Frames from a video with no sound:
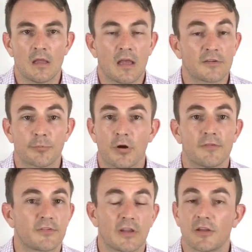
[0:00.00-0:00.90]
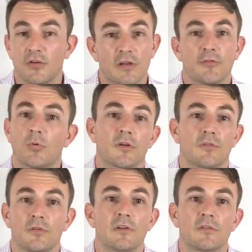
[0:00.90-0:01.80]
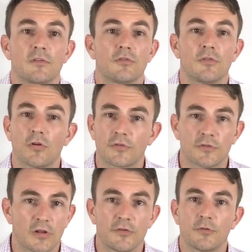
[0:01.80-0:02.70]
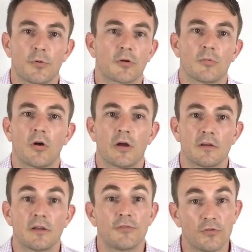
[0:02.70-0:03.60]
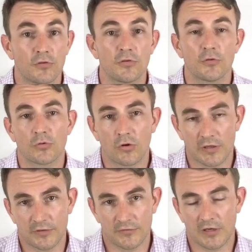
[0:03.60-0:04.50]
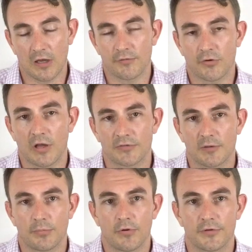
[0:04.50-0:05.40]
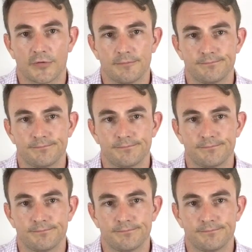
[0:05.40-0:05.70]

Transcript: As a private seller, you never want to do this. Do not disclose your bottom line. If you do, you will not get a cent over your asking price.